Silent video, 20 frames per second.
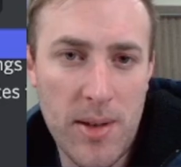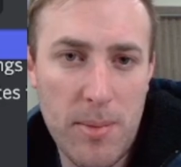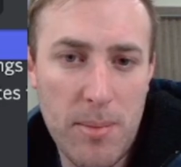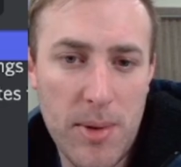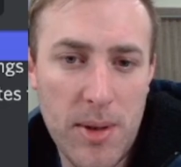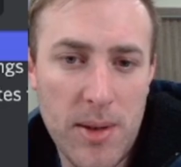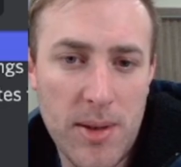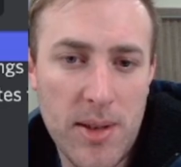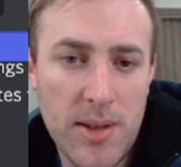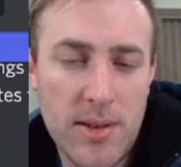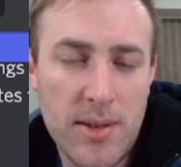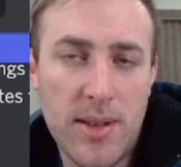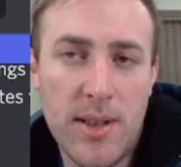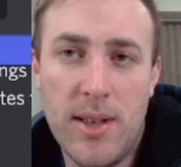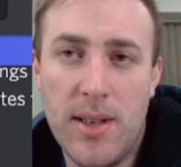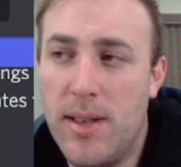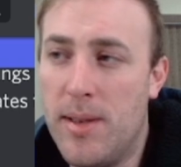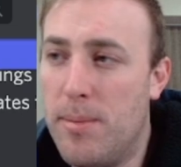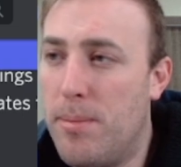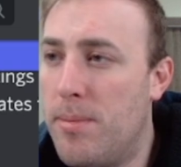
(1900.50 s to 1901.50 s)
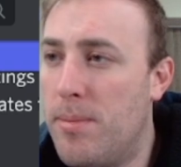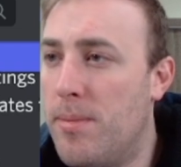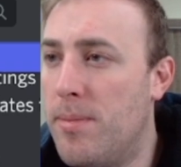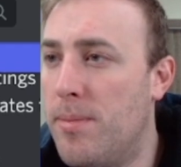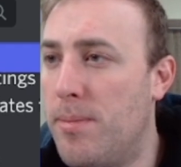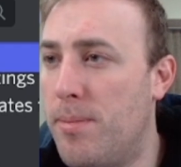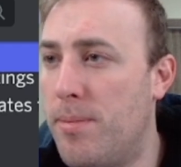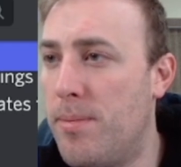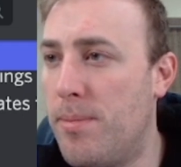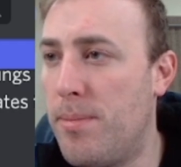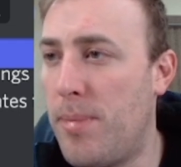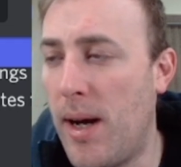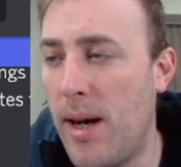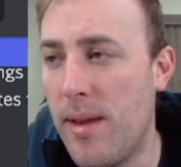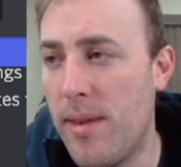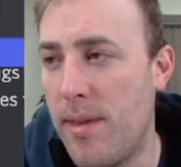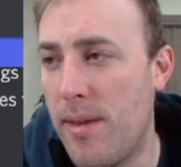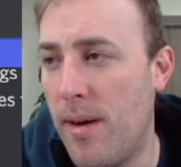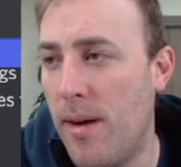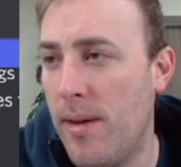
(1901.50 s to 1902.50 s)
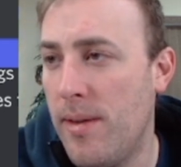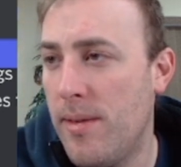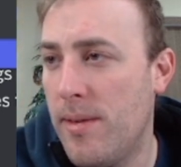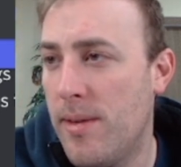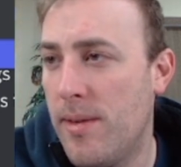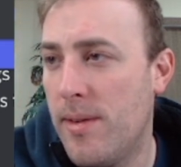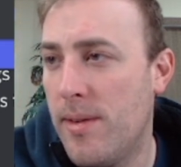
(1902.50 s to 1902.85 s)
build it in Python.